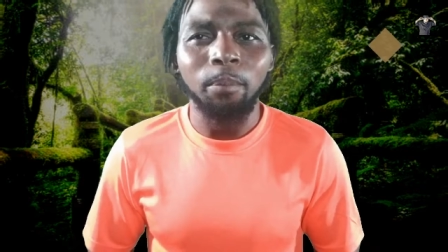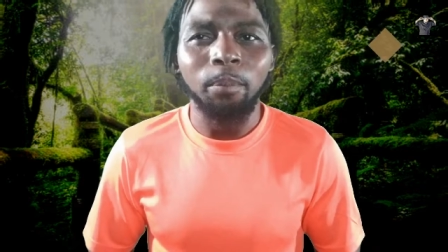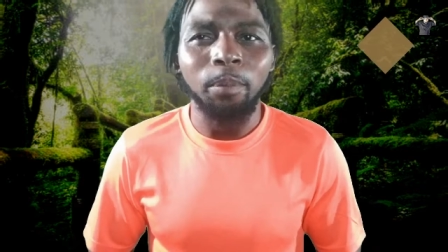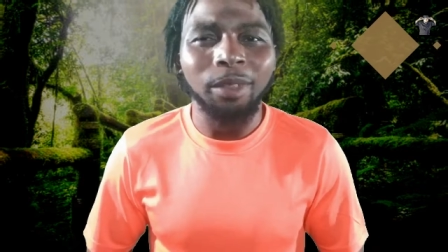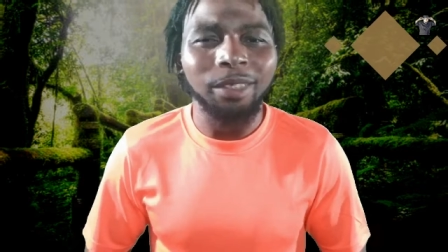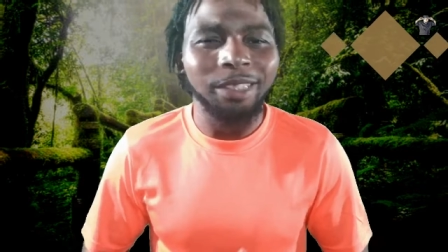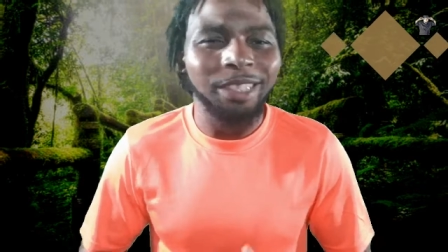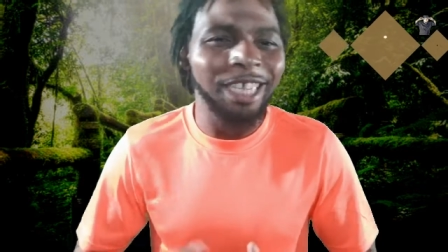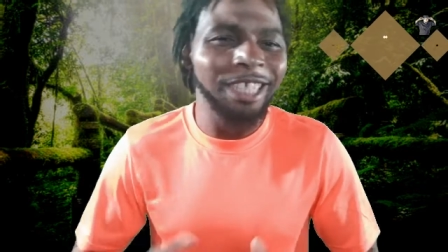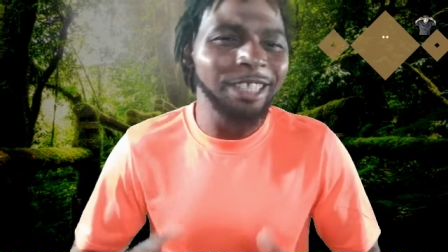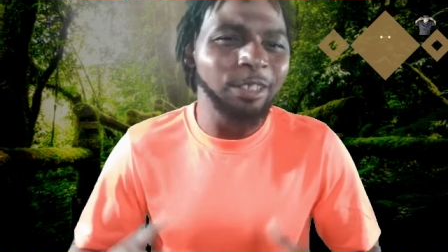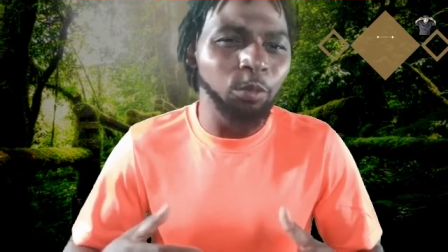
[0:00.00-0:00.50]

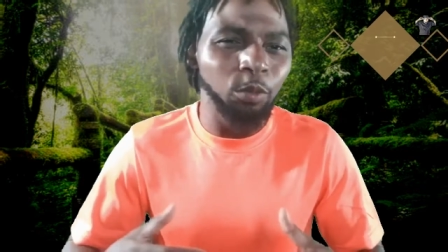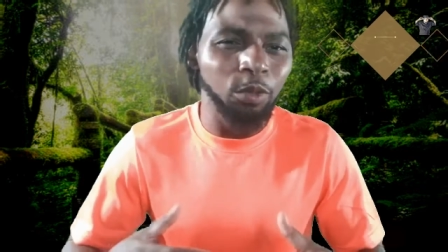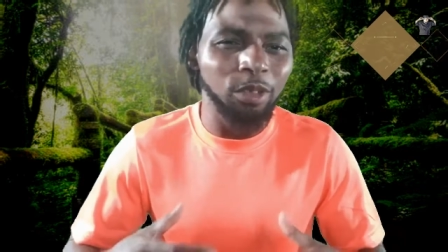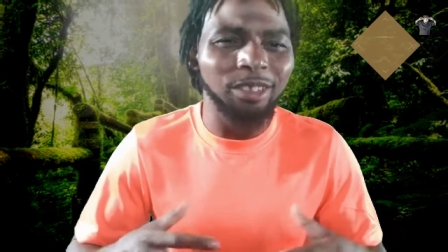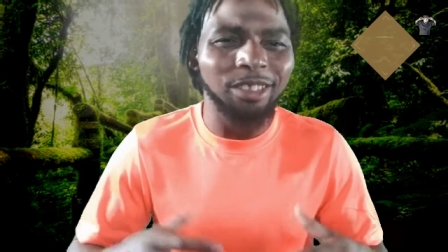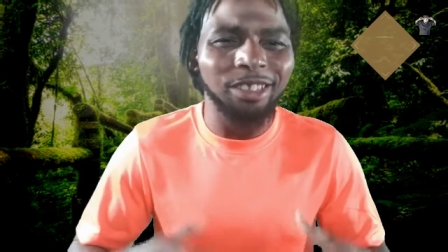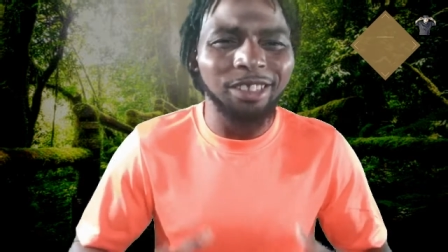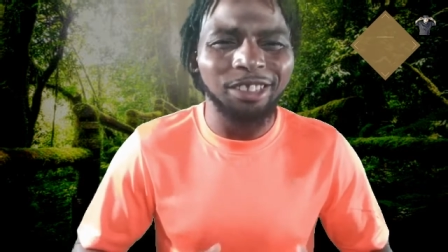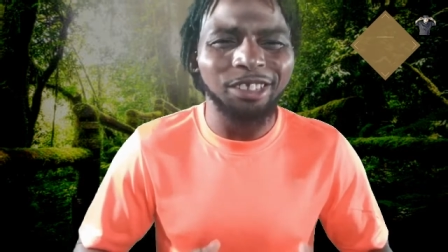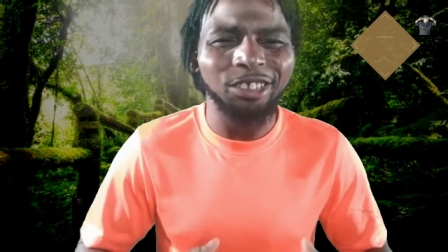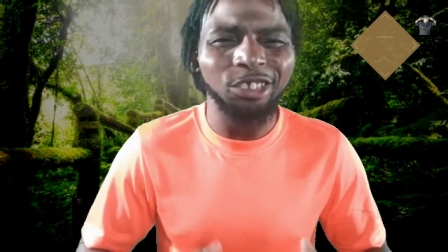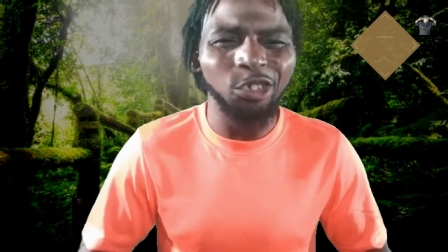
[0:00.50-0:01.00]
But that's what
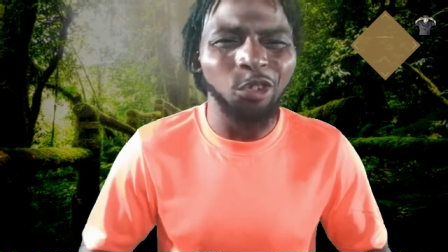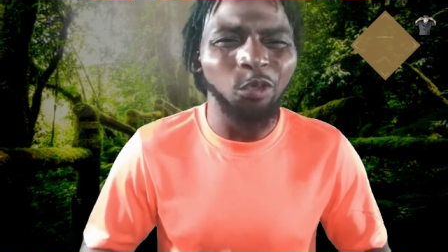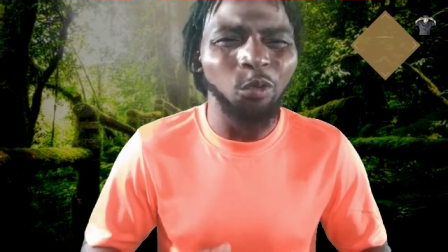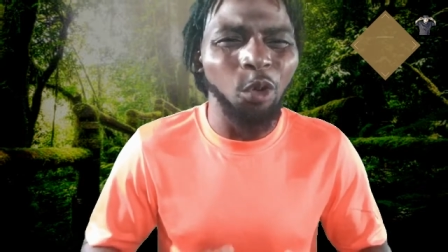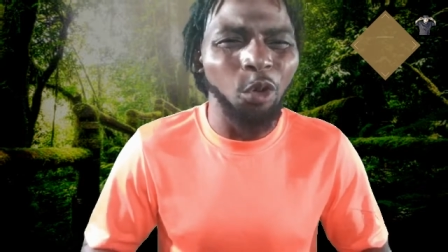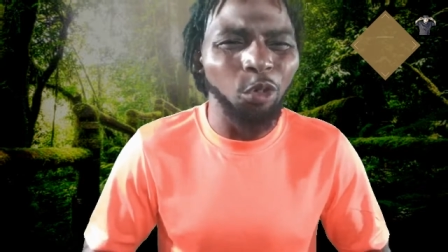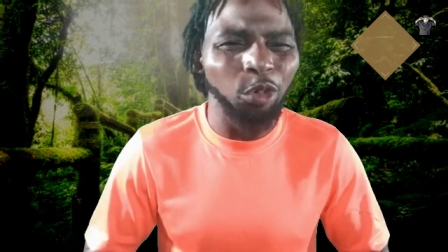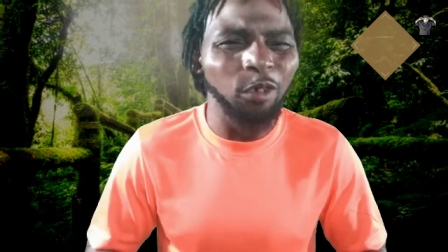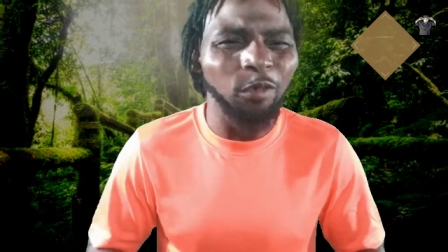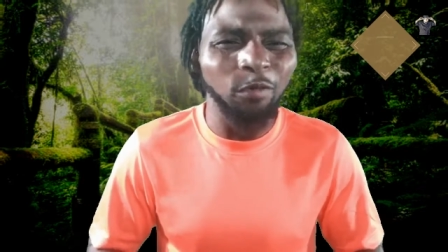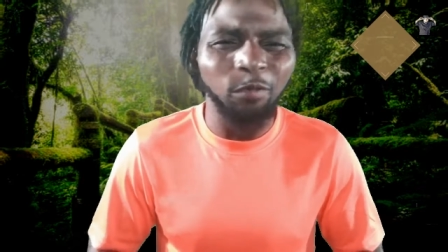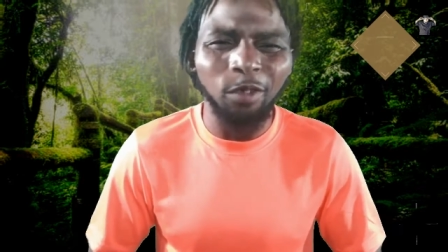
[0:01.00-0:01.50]
this
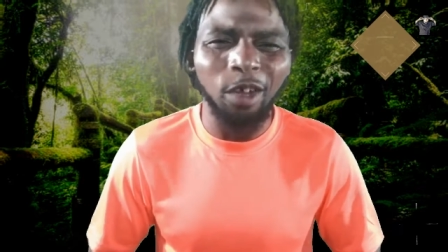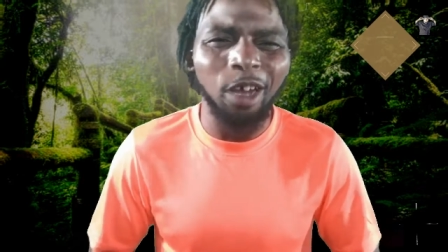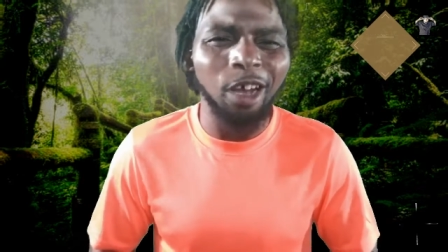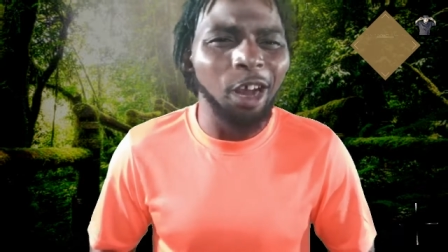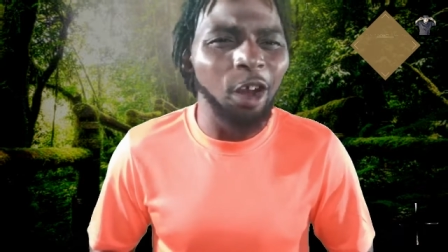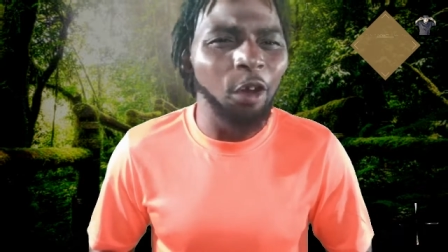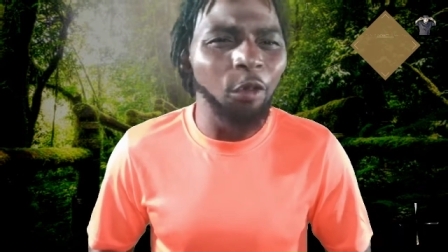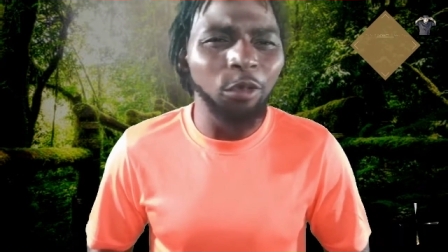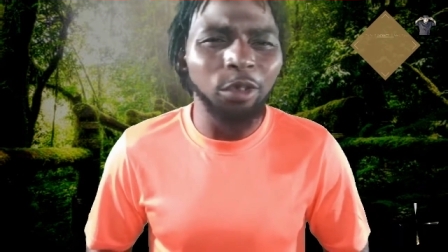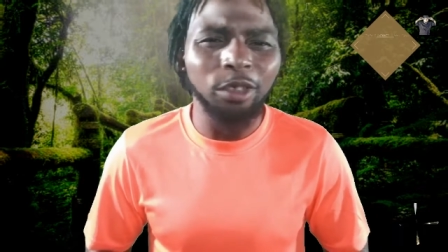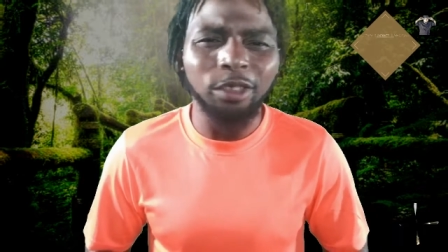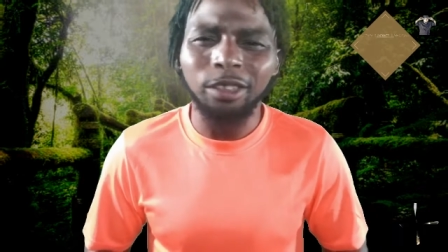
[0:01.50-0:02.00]

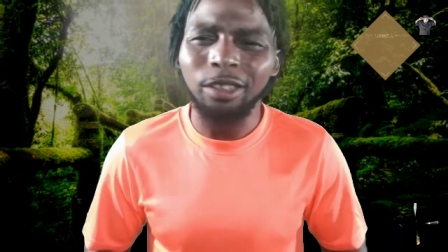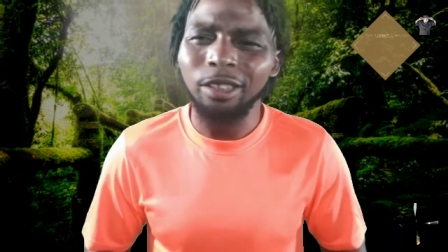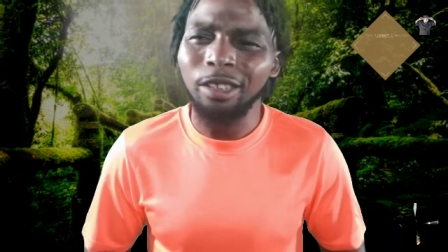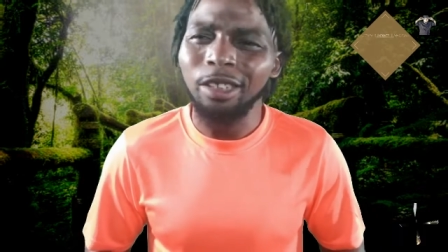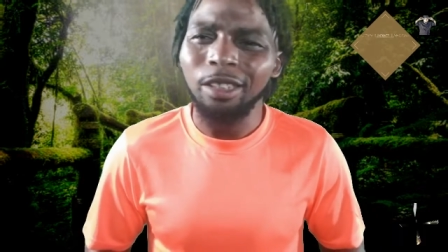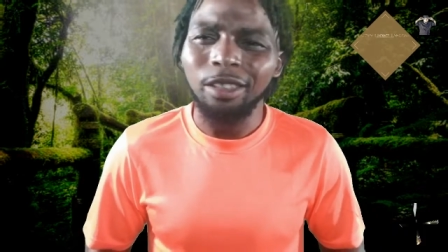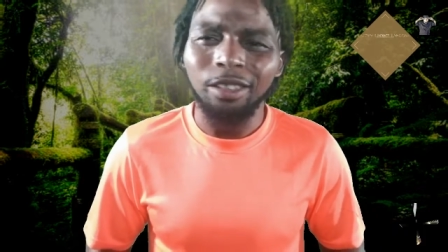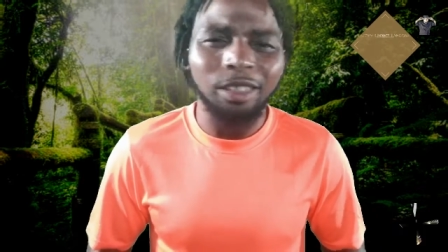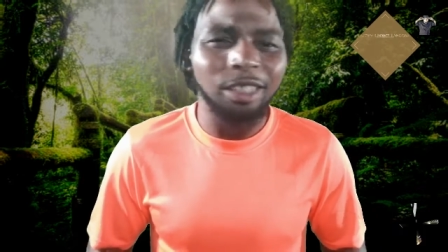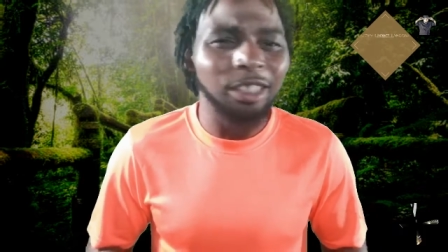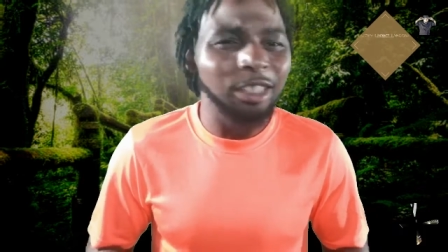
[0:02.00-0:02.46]
coronavirus,